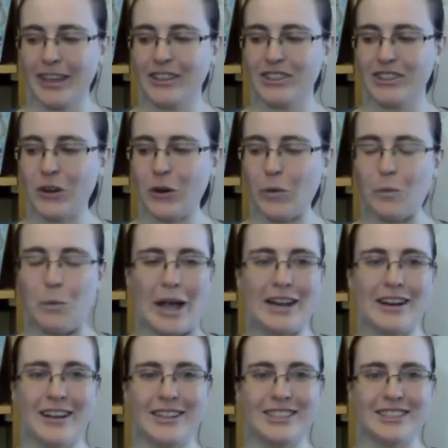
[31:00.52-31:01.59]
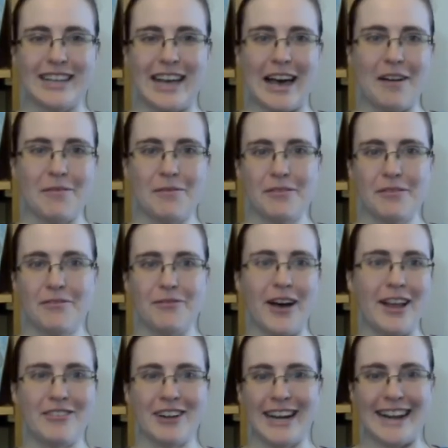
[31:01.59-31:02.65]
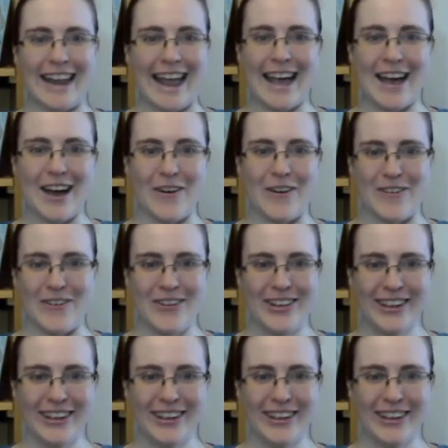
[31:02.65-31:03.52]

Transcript: So why not just have fun right now?